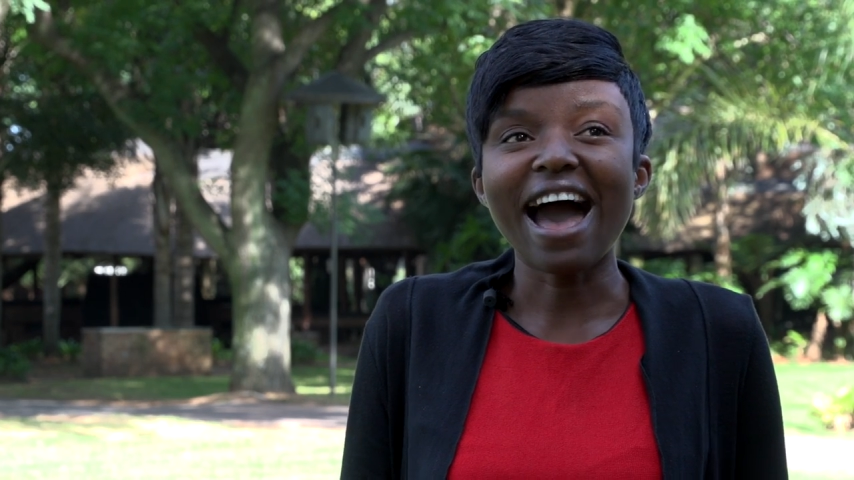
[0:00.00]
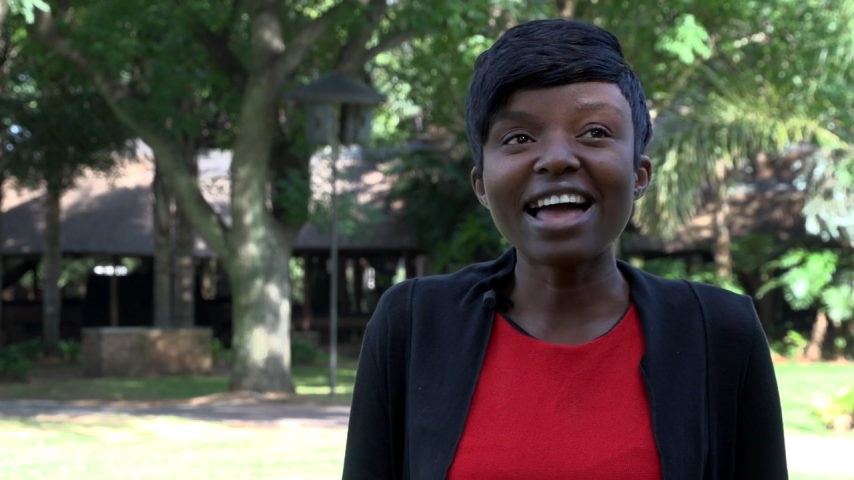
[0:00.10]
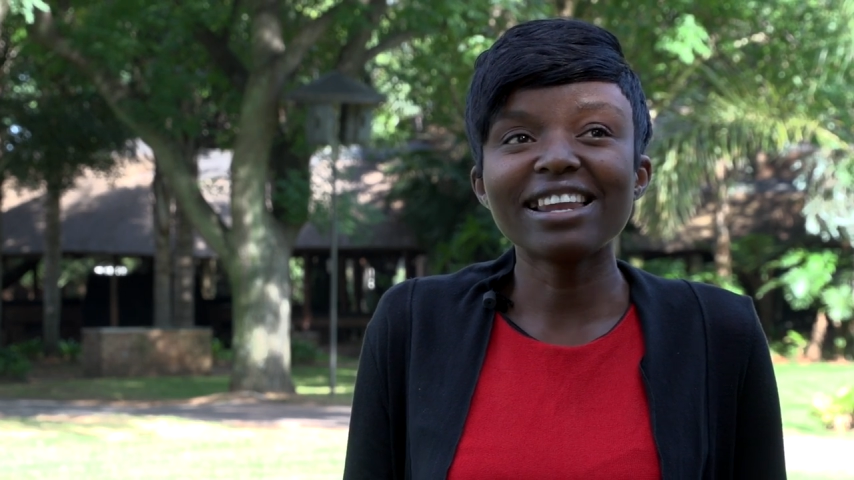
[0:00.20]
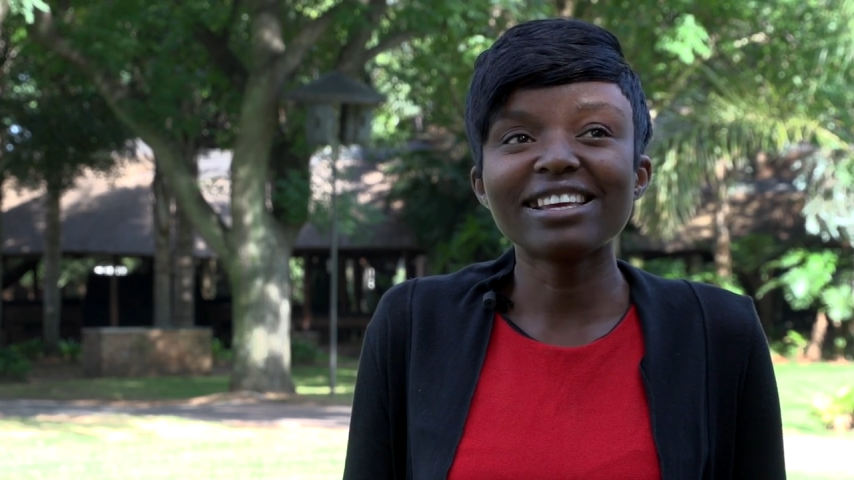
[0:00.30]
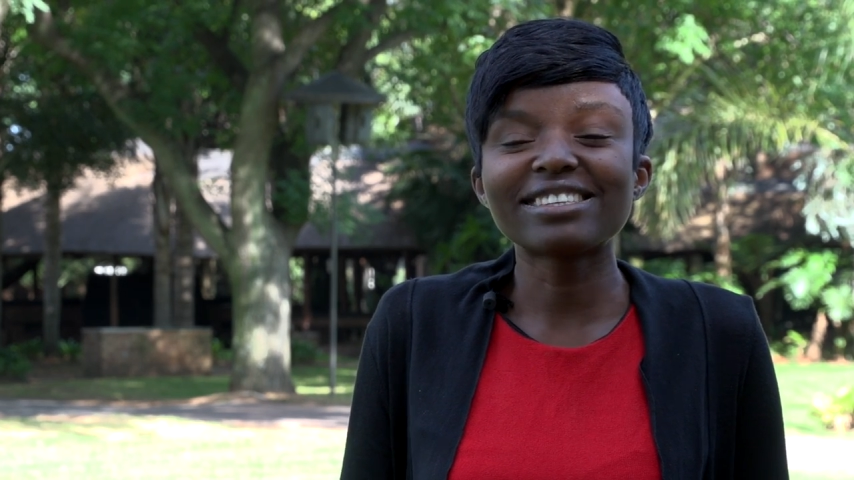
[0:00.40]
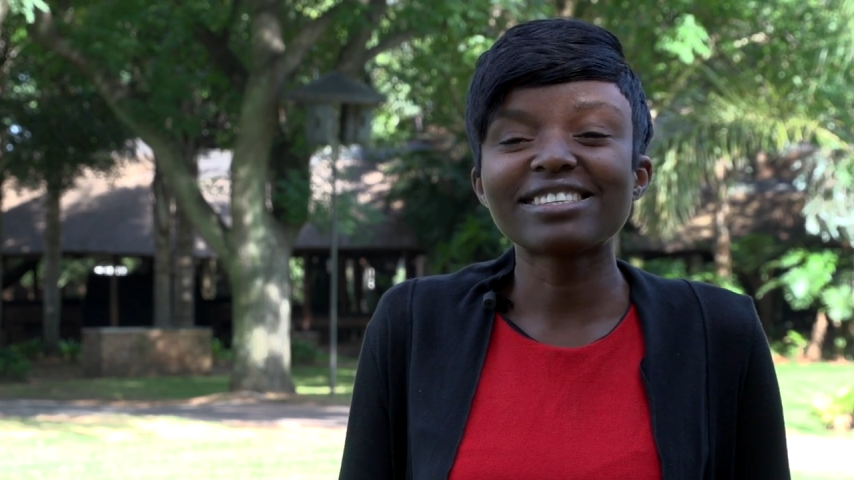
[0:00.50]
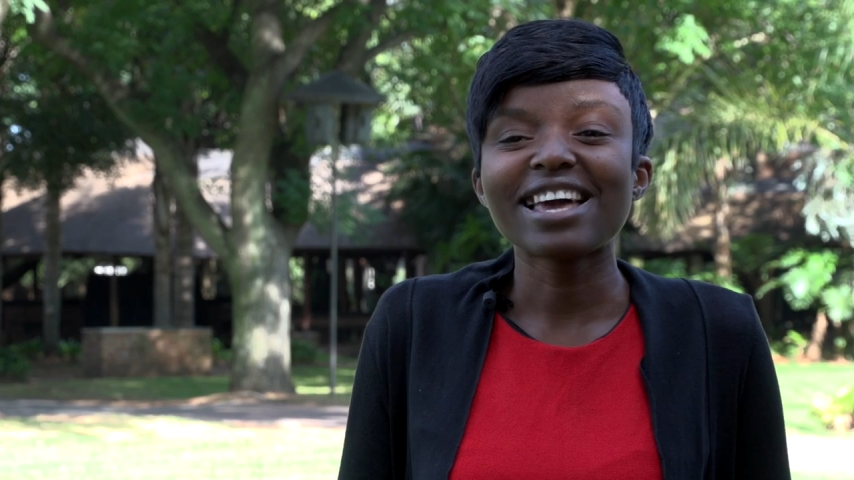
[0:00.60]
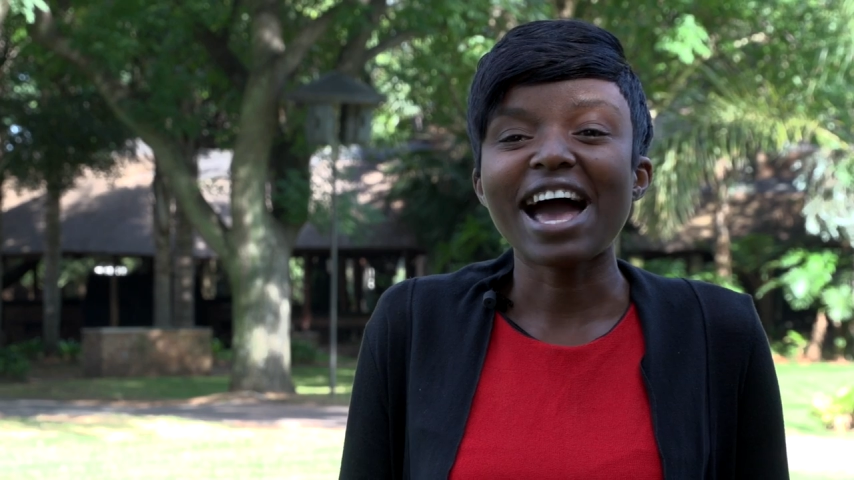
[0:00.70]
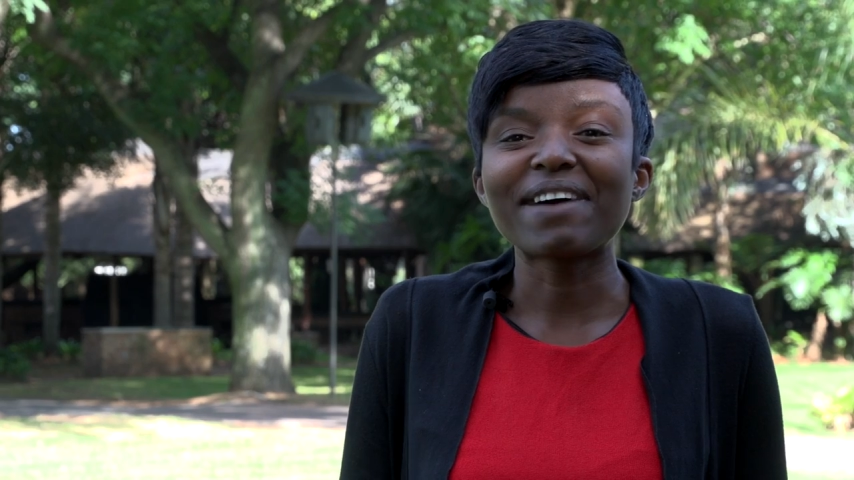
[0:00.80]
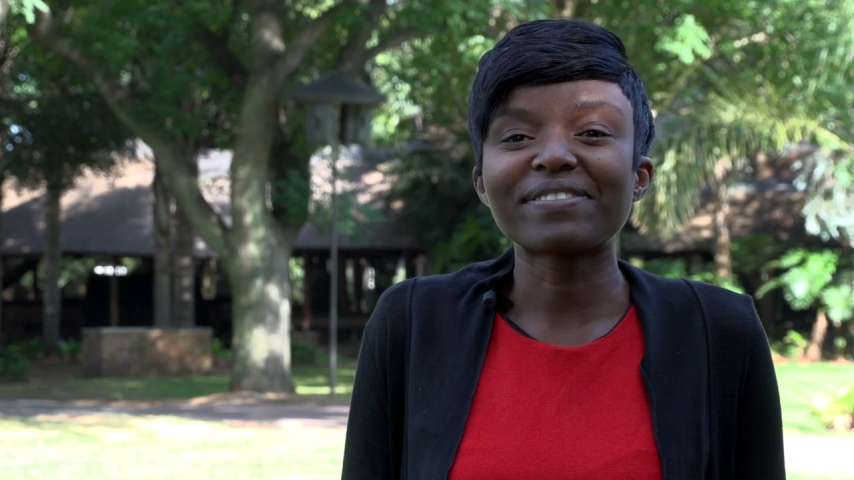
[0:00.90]
Alice,
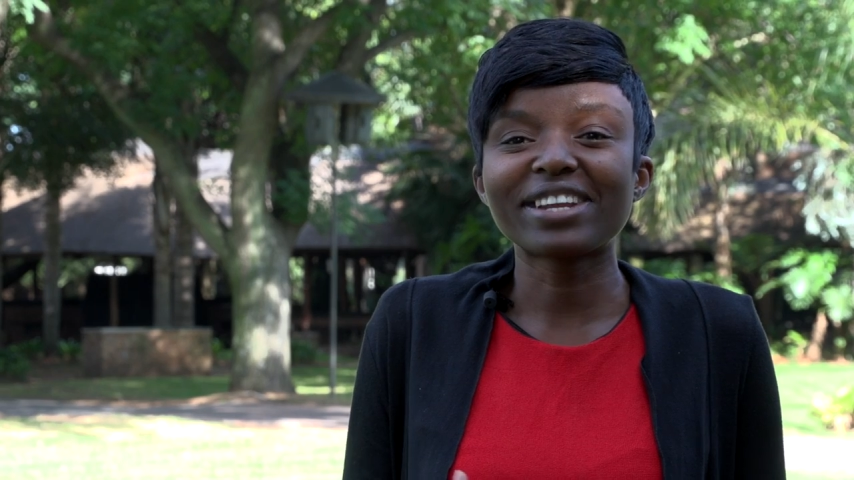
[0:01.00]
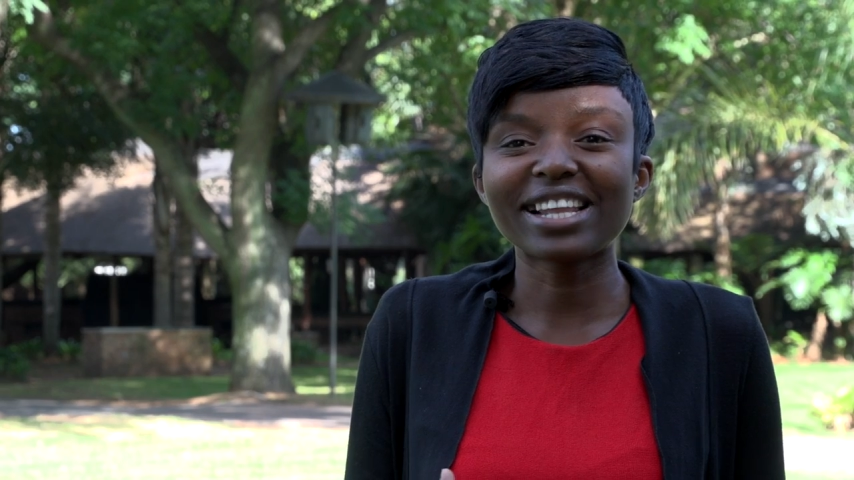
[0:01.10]
I'm